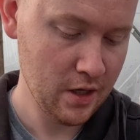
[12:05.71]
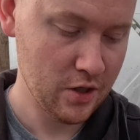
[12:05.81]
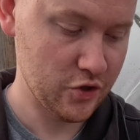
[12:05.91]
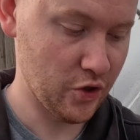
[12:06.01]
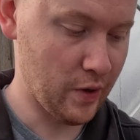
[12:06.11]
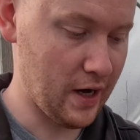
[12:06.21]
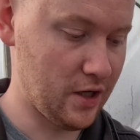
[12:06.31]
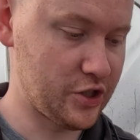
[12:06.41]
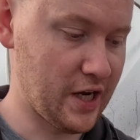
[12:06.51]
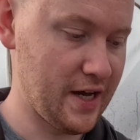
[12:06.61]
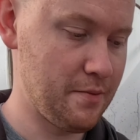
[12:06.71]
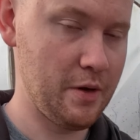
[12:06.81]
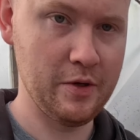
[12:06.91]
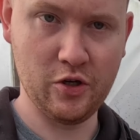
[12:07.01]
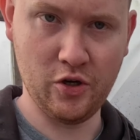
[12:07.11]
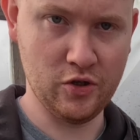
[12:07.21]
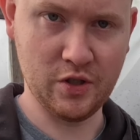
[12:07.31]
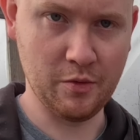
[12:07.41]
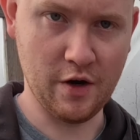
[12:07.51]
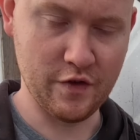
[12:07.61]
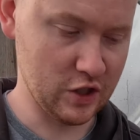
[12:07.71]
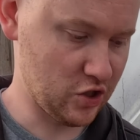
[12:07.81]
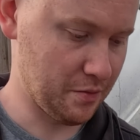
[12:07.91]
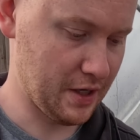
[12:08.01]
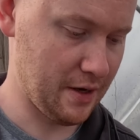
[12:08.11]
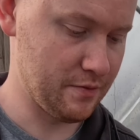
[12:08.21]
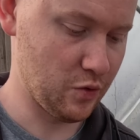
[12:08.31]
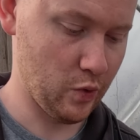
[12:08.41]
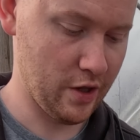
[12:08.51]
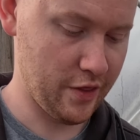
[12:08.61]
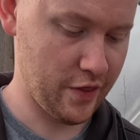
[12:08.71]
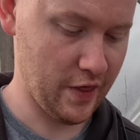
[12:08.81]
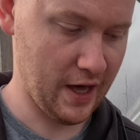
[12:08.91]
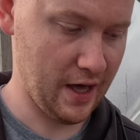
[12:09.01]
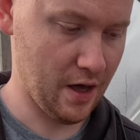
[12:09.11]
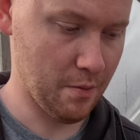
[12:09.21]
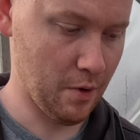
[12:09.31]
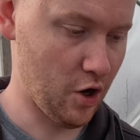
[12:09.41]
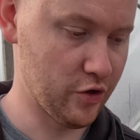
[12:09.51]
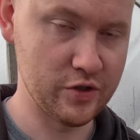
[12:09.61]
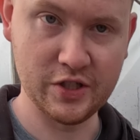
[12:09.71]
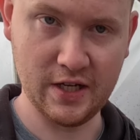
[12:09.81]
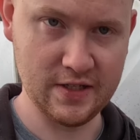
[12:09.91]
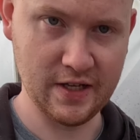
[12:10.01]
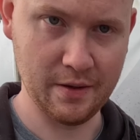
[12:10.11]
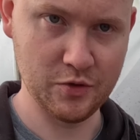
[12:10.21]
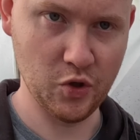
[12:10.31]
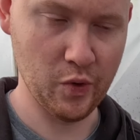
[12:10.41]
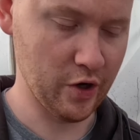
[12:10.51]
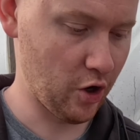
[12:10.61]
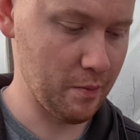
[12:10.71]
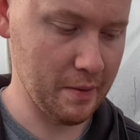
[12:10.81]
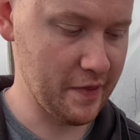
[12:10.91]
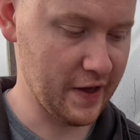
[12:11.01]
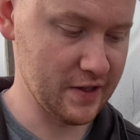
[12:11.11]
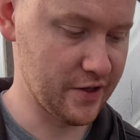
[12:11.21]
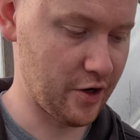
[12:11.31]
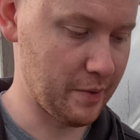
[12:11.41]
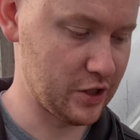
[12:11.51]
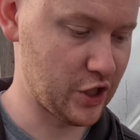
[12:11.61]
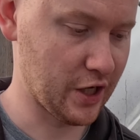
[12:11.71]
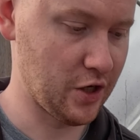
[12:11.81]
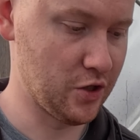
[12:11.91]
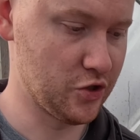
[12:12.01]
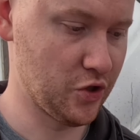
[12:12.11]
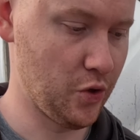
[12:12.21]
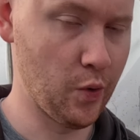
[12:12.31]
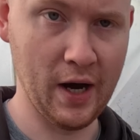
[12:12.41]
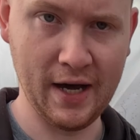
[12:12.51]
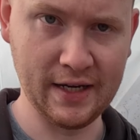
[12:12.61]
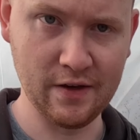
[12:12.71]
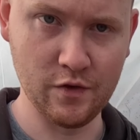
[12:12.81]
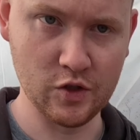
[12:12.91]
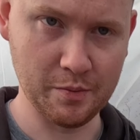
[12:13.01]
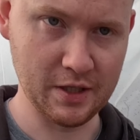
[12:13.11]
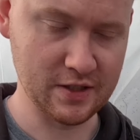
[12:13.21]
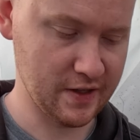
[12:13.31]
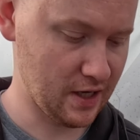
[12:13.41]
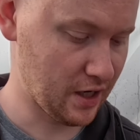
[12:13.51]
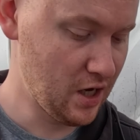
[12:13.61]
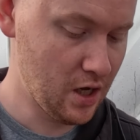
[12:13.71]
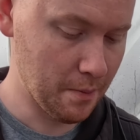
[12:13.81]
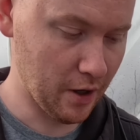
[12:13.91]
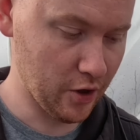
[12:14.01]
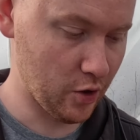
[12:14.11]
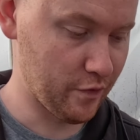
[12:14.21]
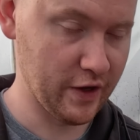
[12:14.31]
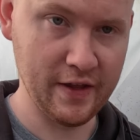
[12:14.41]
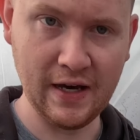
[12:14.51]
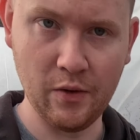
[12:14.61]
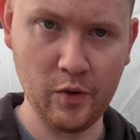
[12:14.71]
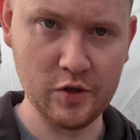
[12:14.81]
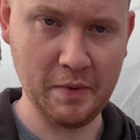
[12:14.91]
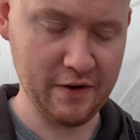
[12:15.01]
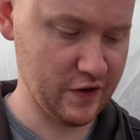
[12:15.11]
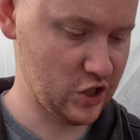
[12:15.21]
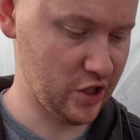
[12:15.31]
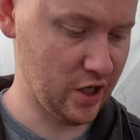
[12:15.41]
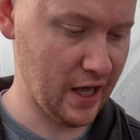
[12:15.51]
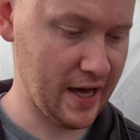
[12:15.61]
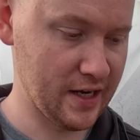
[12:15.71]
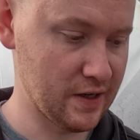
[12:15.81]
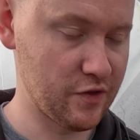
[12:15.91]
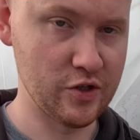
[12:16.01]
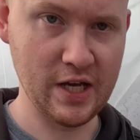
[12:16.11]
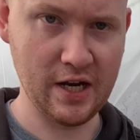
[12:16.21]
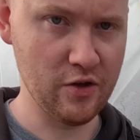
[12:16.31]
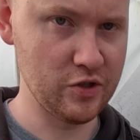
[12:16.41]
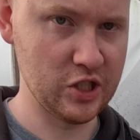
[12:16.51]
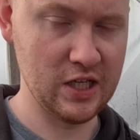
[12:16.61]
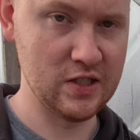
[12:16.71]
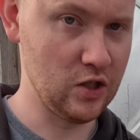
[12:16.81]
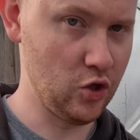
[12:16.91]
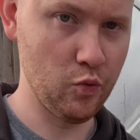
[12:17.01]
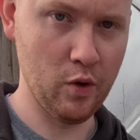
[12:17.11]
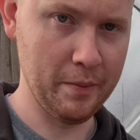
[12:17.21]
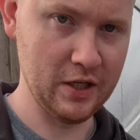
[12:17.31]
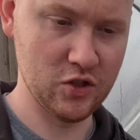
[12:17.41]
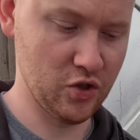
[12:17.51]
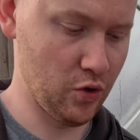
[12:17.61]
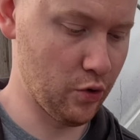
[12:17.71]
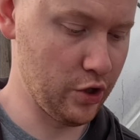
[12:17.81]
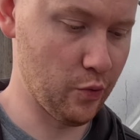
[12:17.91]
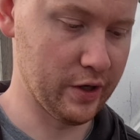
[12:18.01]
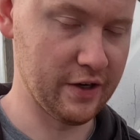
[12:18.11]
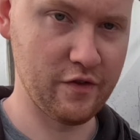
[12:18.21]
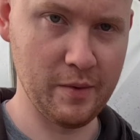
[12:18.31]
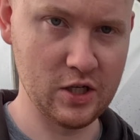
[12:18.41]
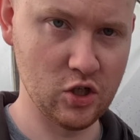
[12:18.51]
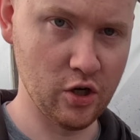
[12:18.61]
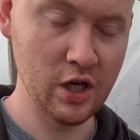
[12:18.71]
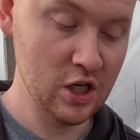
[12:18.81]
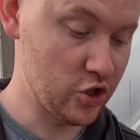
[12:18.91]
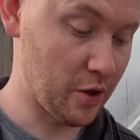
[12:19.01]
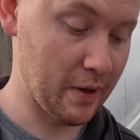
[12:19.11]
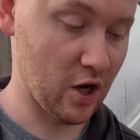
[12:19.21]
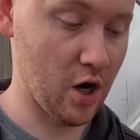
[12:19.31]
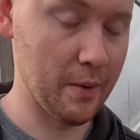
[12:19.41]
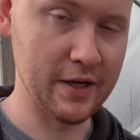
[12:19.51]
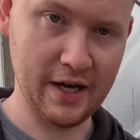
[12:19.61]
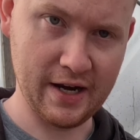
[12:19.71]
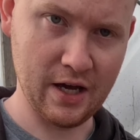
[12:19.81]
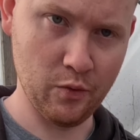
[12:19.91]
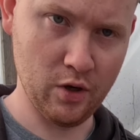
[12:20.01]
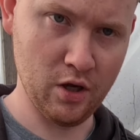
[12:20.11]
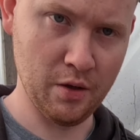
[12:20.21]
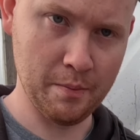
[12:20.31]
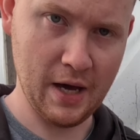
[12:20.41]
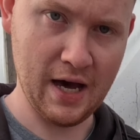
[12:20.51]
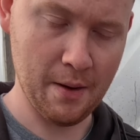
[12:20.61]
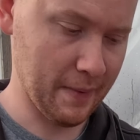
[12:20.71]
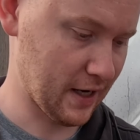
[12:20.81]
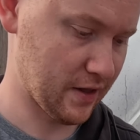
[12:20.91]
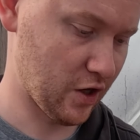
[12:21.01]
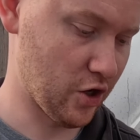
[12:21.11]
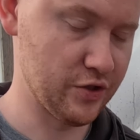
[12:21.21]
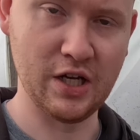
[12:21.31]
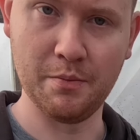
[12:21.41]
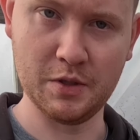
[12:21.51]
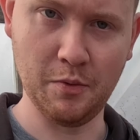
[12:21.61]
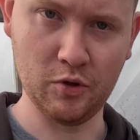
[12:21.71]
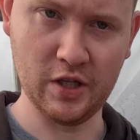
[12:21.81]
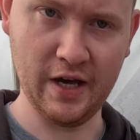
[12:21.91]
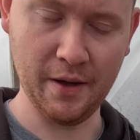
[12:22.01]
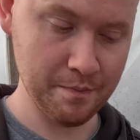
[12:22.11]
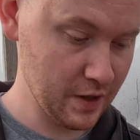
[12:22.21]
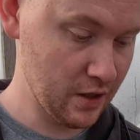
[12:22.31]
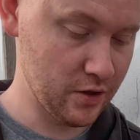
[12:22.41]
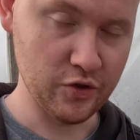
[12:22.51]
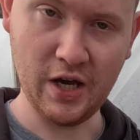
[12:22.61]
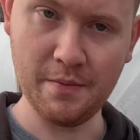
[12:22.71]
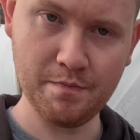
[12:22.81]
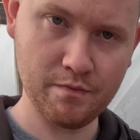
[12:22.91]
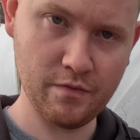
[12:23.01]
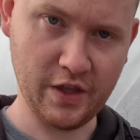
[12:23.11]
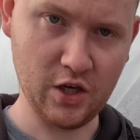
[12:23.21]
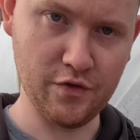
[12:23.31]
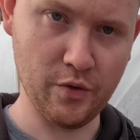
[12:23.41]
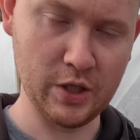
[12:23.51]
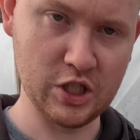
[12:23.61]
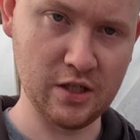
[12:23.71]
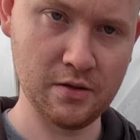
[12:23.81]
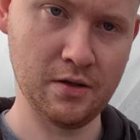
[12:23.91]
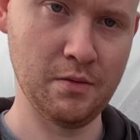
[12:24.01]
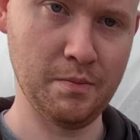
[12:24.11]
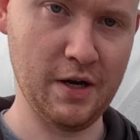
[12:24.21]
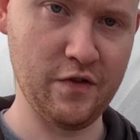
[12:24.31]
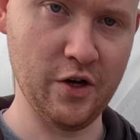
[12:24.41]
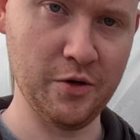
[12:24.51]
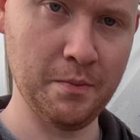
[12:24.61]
So I'll try and maybe do some coverage sometimes with other seeds that I'm sowing, or maybe things that are a bit trickier to sow, and give you updates on that. But hopefully that was beneficial, and if there's any other seeds that you want me to sow or you want information on, drop me a comment and I will make the content bespoke to that. So yeah, thank you for watching. Bye for now.